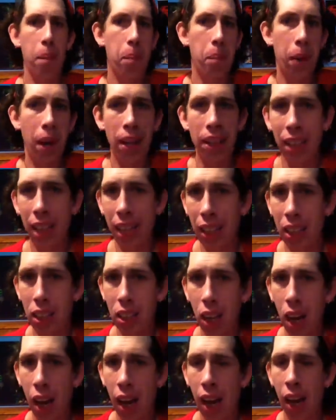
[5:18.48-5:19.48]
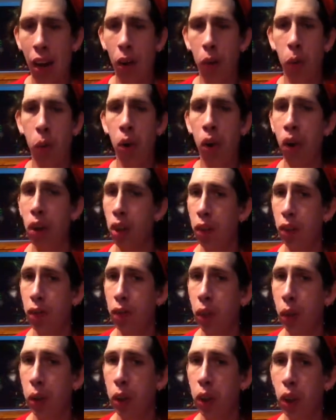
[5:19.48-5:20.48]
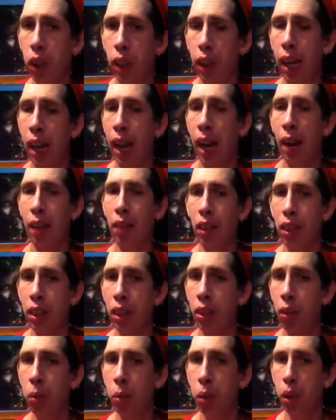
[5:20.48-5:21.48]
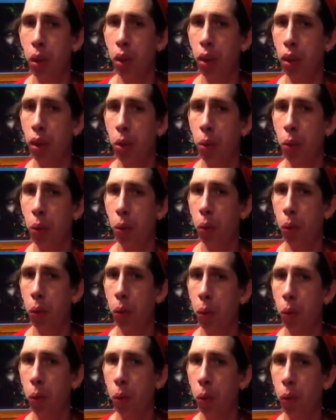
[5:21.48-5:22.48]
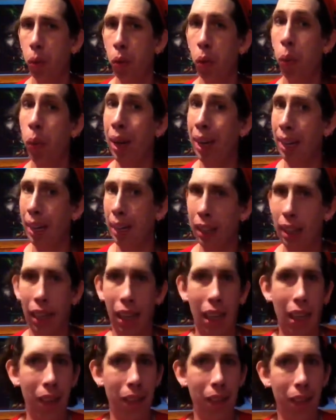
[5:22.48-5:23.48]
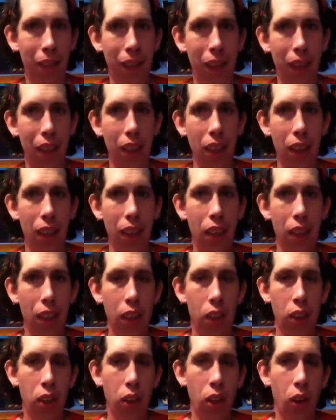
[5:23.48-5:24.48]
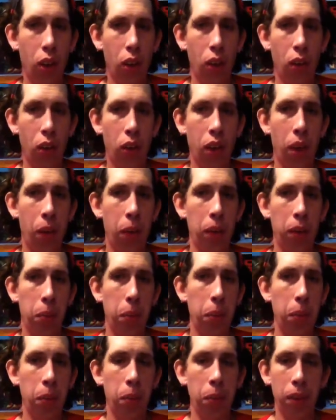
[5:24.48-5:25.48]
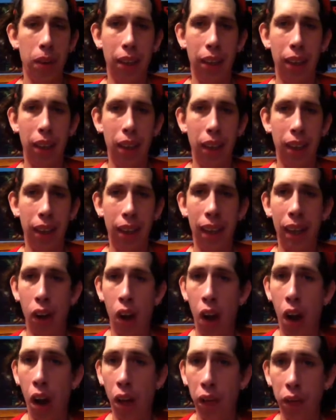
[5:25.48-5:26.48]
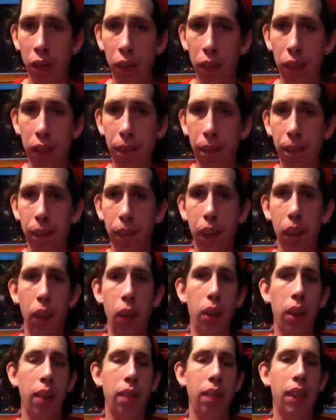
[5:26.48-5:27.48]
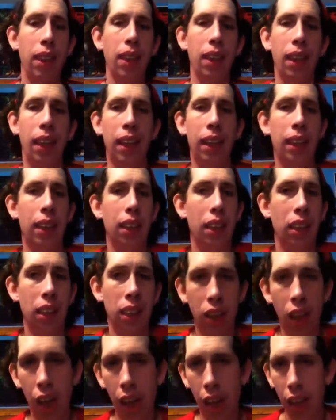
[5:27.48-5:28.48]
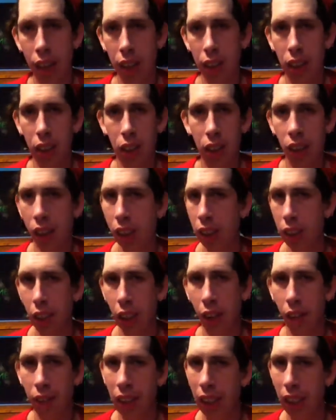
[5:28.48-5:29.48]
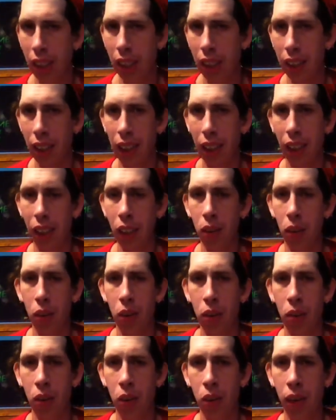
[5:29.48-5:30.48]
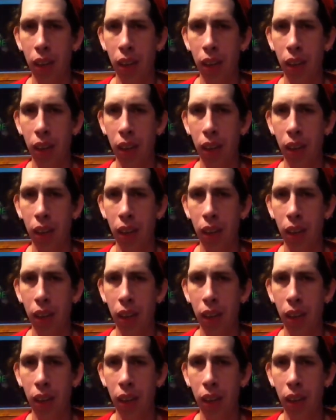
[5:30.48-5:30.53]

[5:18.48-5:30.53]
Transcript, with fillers: But that's not how it works. Unfortunately, I have to deal with the waiting game. So I wish people would like lay off. You know what I mean? Like this is not you're not telling me anything I don't know.